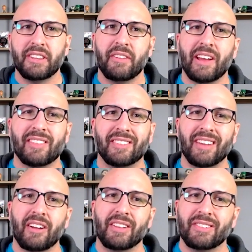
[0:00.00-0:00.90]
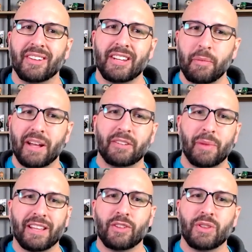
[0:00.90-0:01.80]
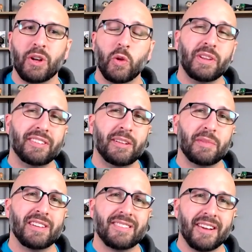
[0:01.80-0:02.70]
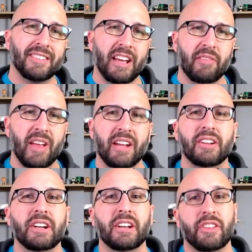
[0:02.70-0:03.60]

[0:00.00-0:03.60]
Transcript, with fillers: They've got the Saturday, Sunday back to back. They're the only team that does have that.